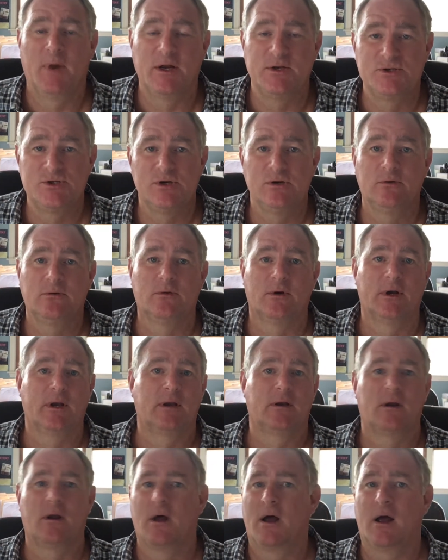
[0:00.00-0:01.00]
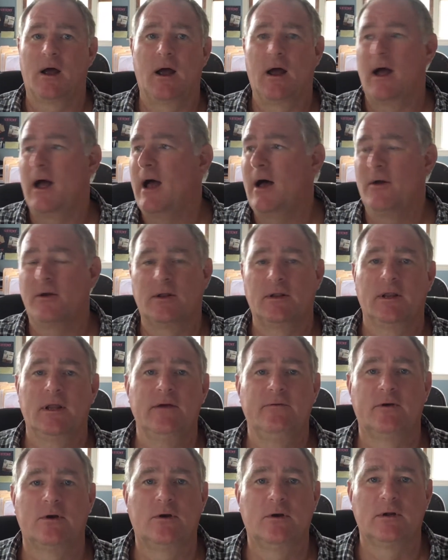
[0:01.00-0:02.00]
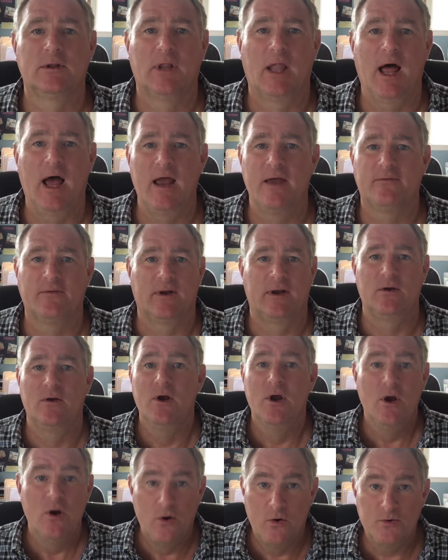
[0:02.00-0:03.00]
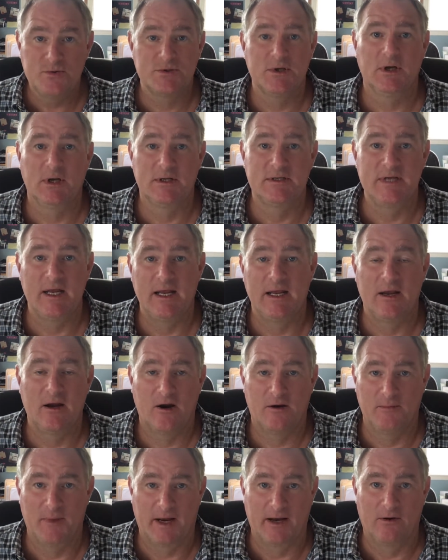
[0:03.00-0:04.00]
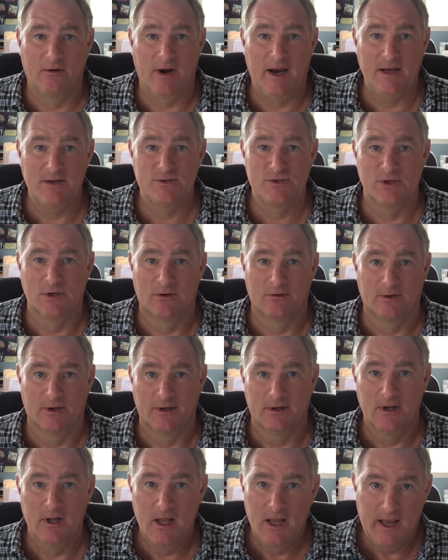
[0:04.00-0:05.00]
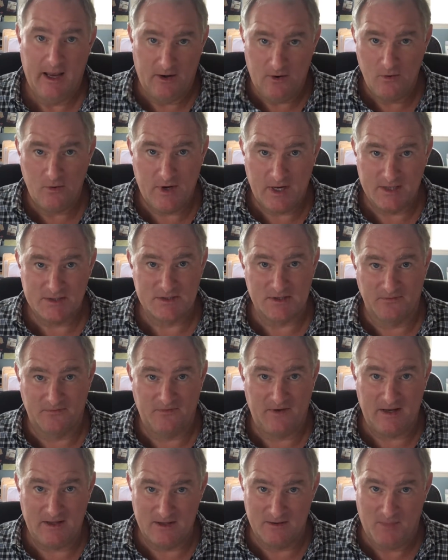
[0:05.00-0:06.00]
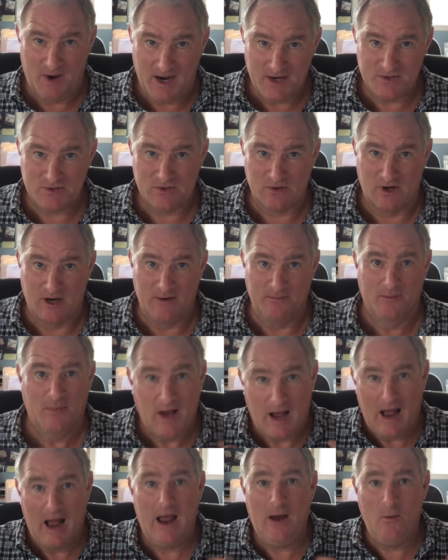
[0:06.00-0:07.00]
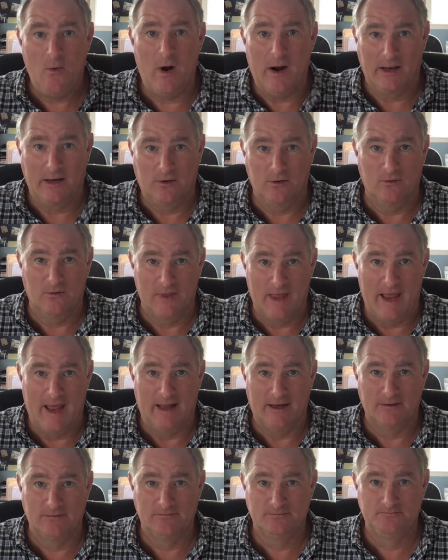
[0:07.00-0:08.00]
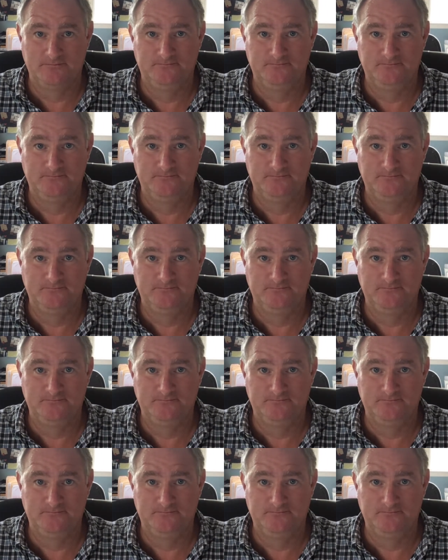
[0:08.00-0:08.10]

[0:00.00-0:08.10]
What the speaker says: children how to live a good life? And who's going to take care of my grandchildren? And who gets to feed them ice cream? I want to do that.